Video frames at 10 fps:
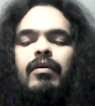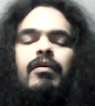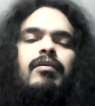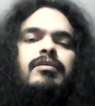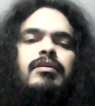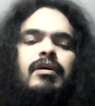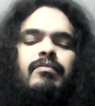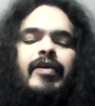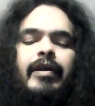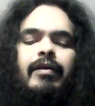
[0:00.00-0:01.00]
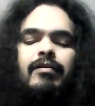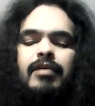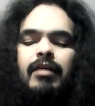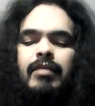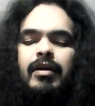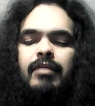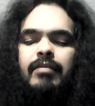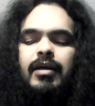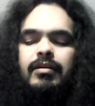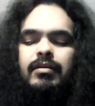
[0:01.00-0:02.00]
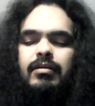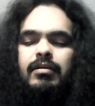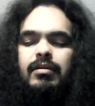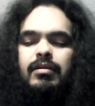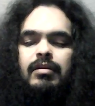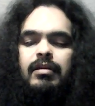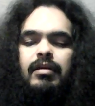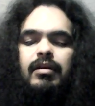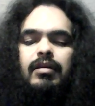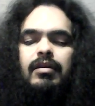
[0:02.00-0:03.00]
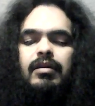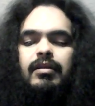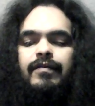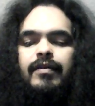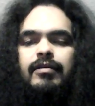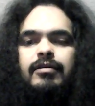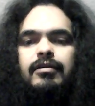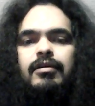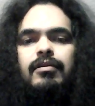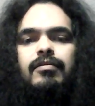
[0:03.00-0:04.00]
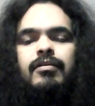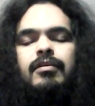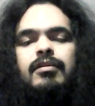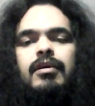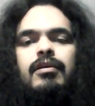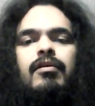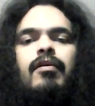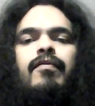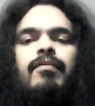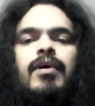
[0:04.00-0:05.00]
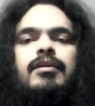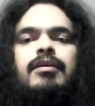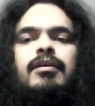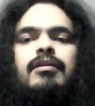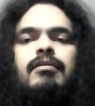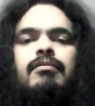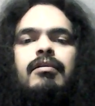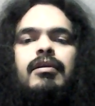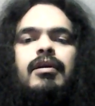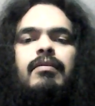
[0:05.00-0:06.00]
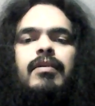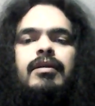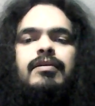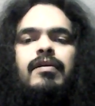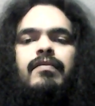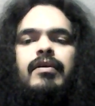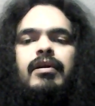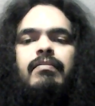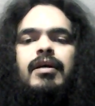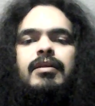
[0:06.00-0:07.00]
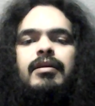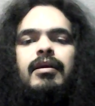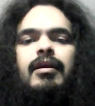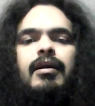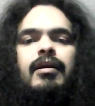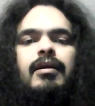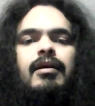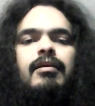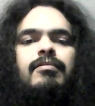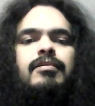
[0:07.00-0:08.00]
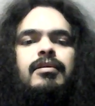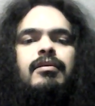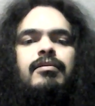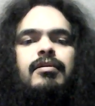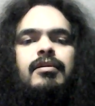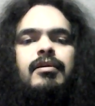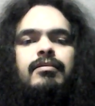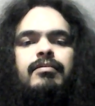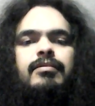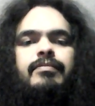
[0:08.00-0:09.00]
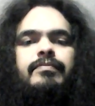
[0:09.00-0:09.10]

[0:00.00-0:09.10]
on some videos coming up next in the near future. So, thank you all for watching, and God bless you all very much. And I will see you on the next one.